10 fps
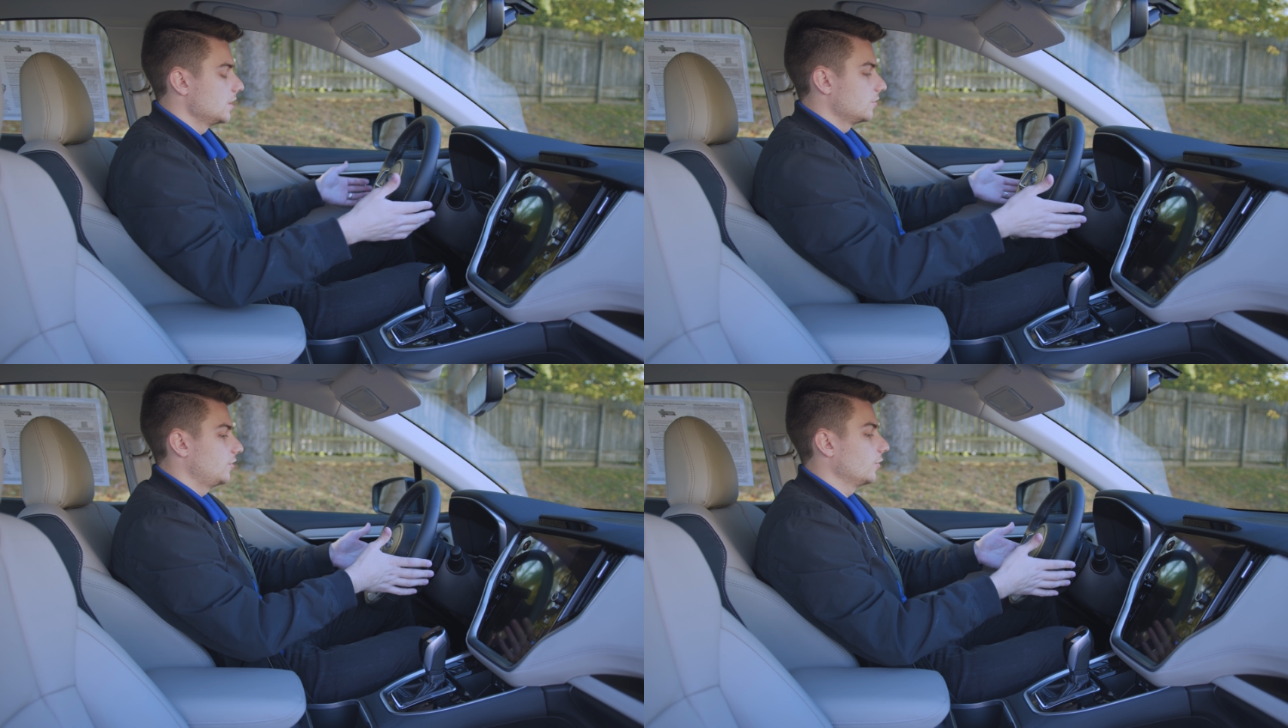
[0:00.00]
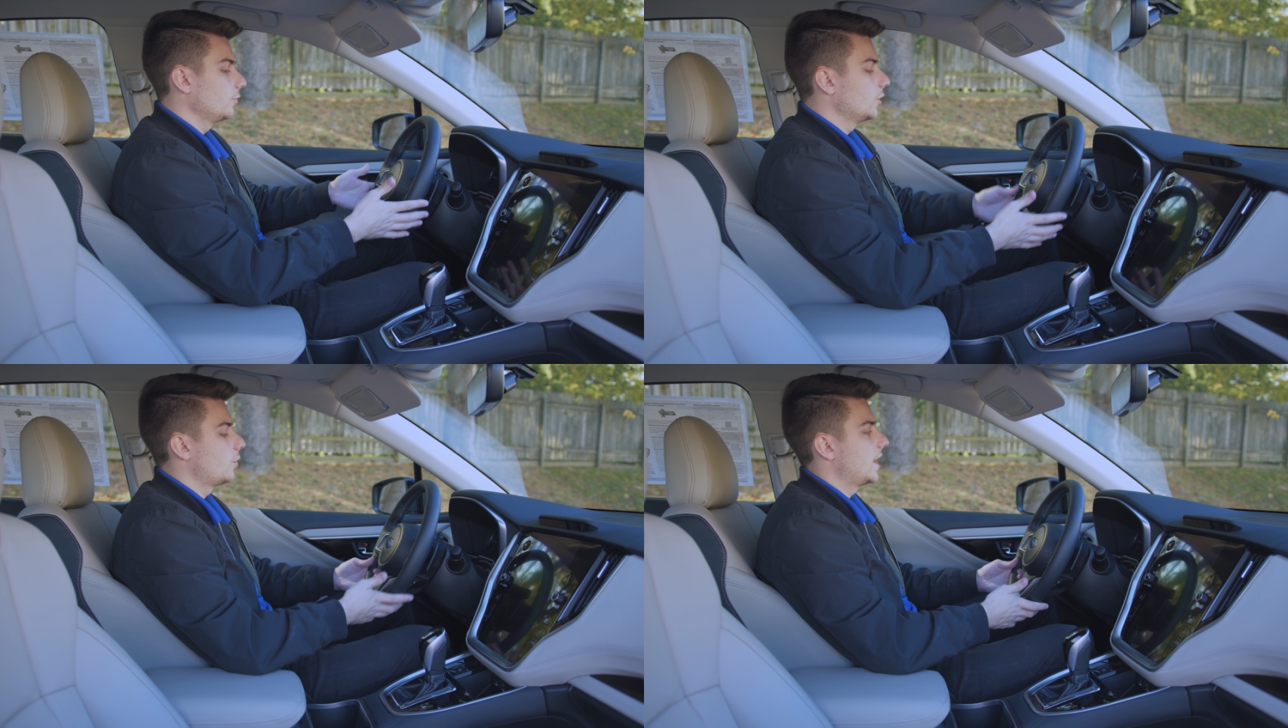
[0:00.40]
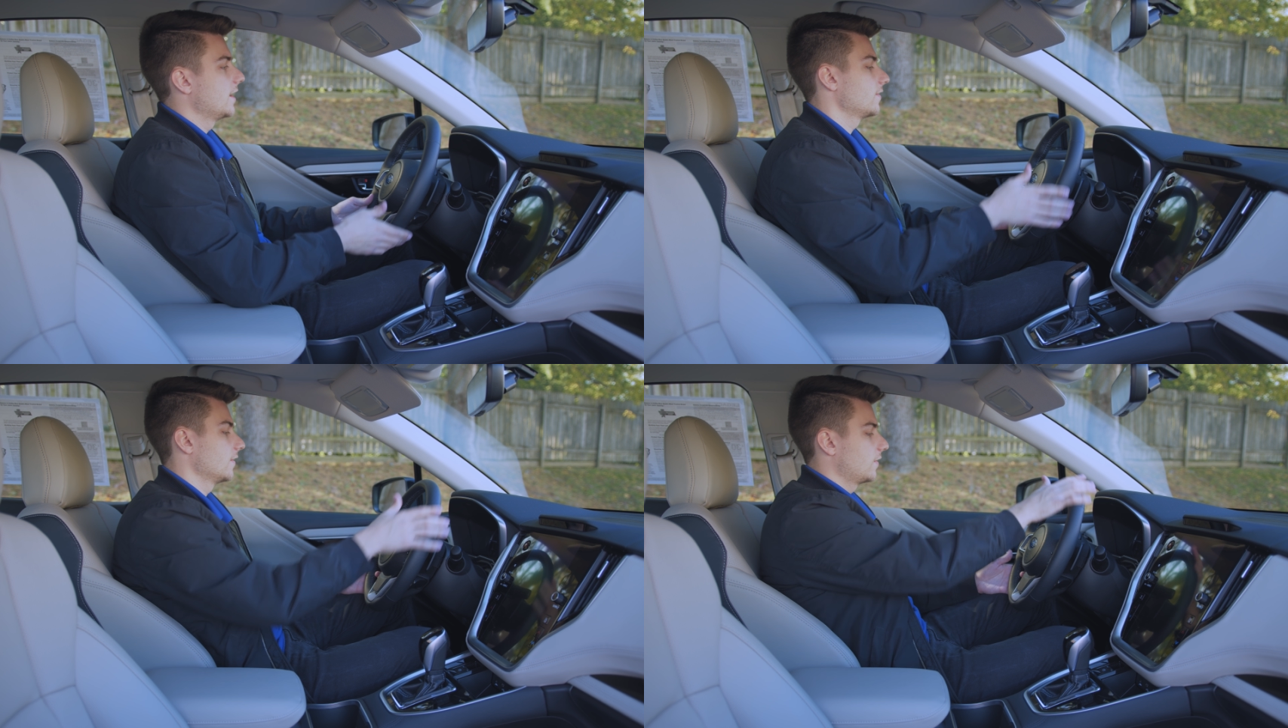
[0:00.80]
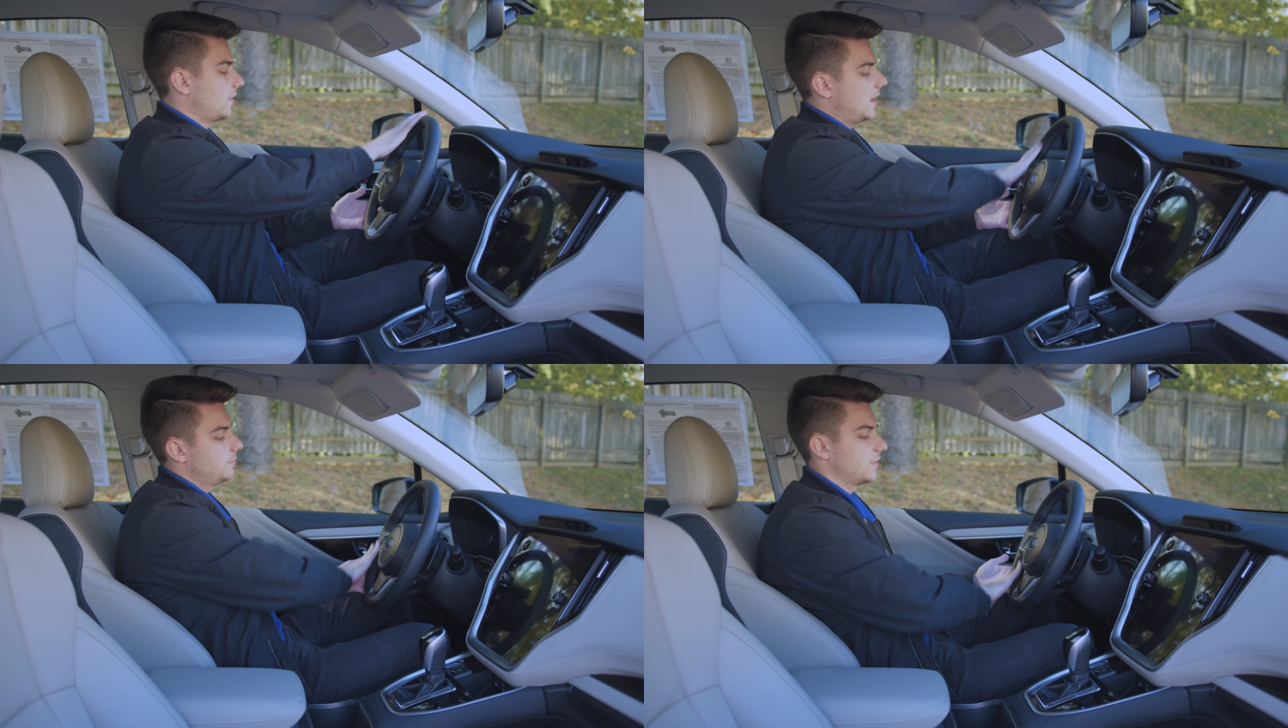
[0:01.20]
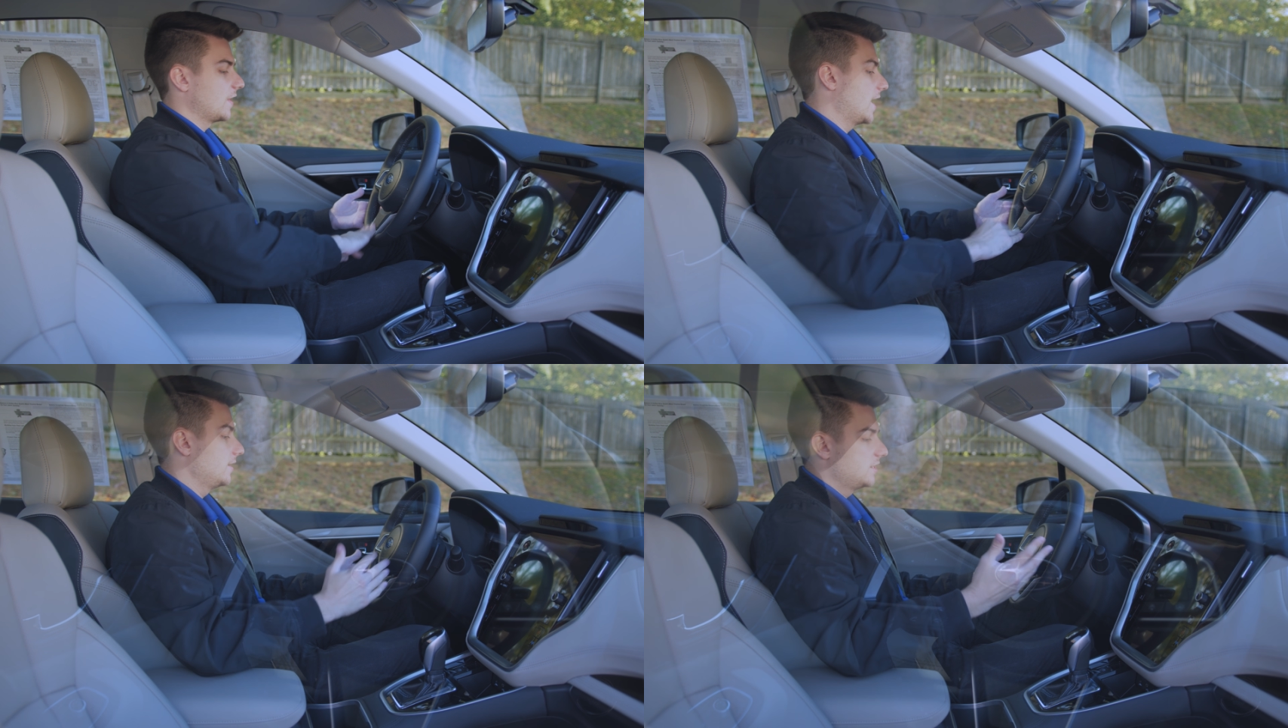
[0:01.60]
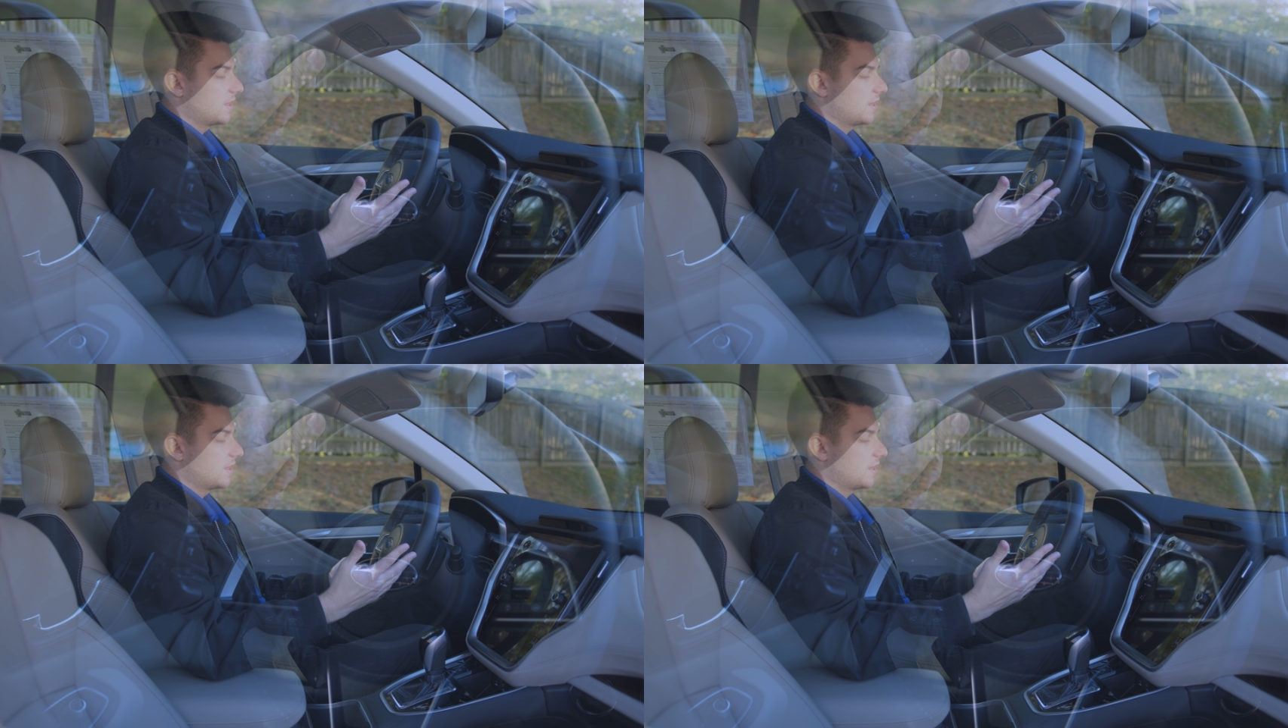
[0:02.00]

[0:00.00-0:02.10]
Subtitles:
Steering wheel wise, same design,